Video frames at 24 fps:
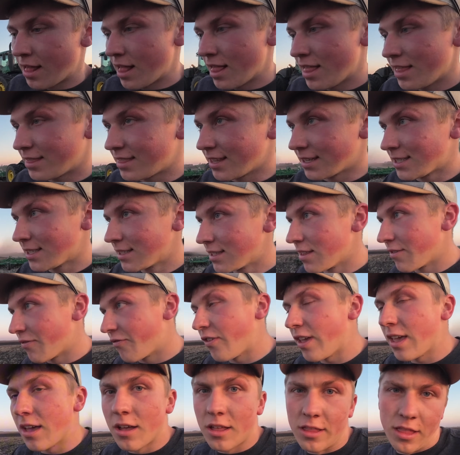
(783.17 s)
that this is the
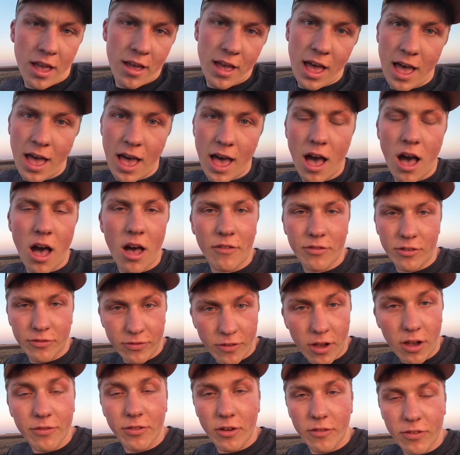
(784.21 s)
field of our,
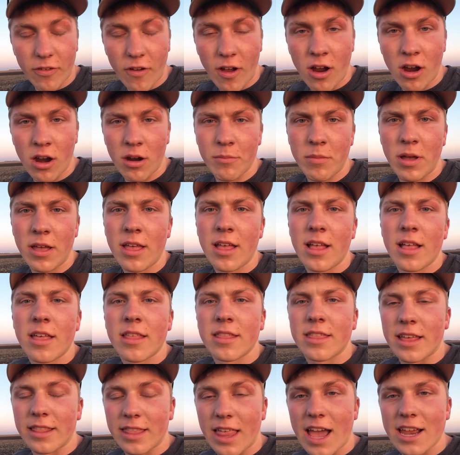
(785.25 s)
of our farm
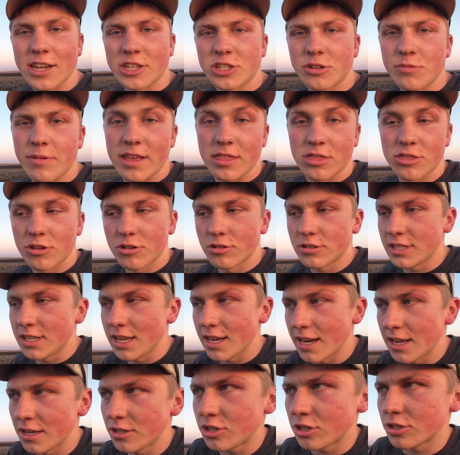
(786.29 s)
that last year we had
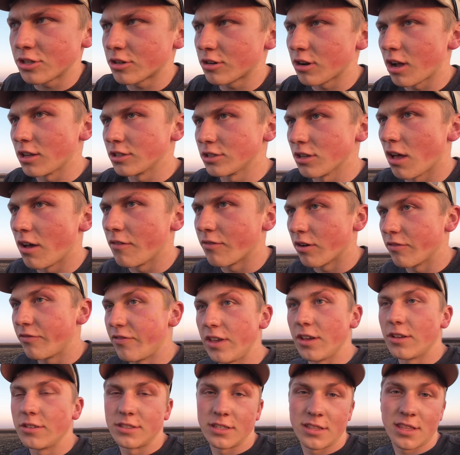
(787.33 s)
13 inches across all of our
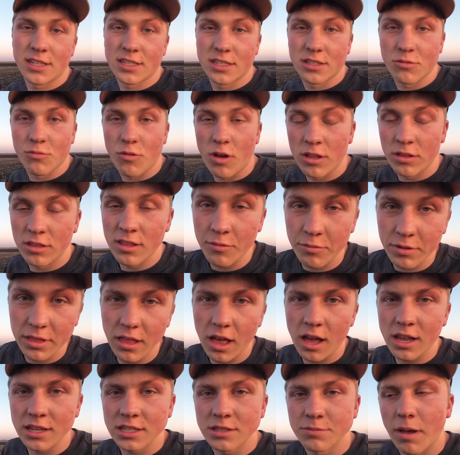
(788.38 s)
fields and this is the one that we
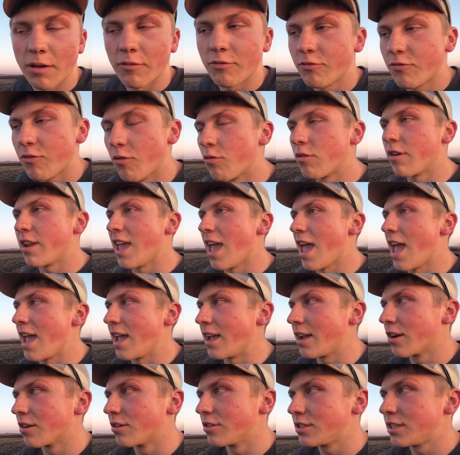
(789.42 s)
lost about 40
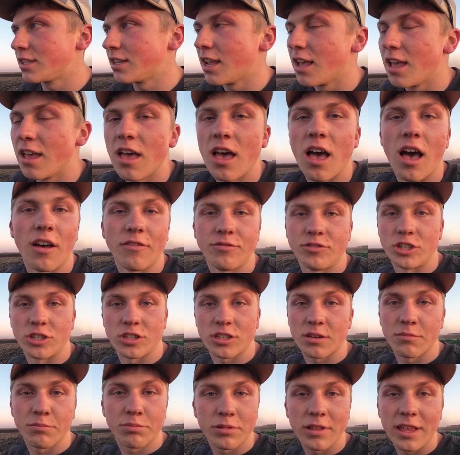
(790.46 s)
acres of just
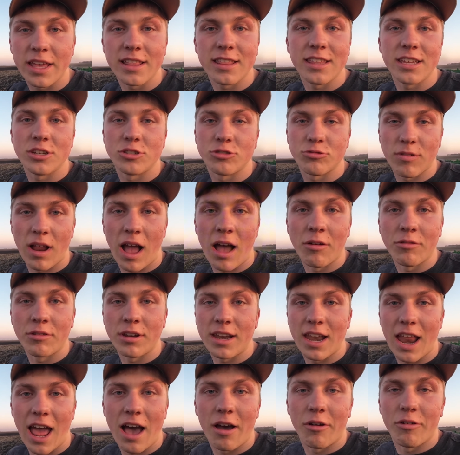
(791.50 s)
completely drowned
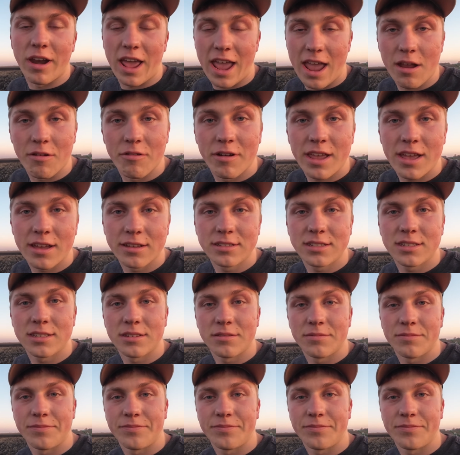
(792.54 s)
out areas.